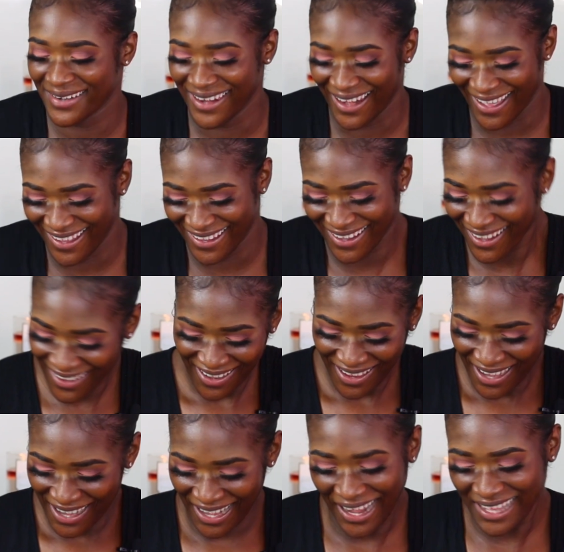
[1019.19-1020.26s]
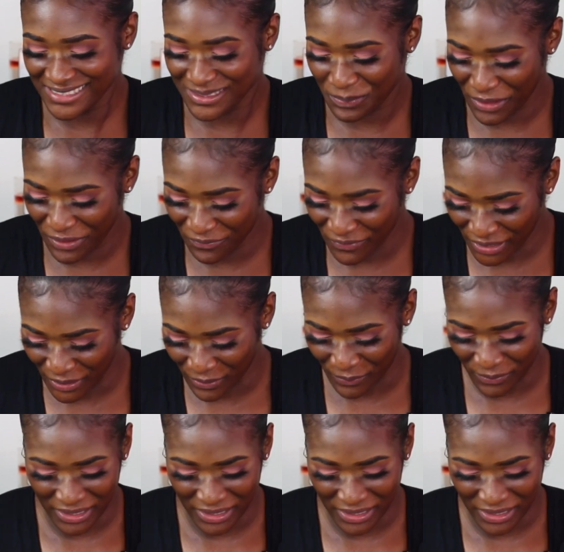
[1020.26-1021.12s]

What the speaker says: Like, let's be real.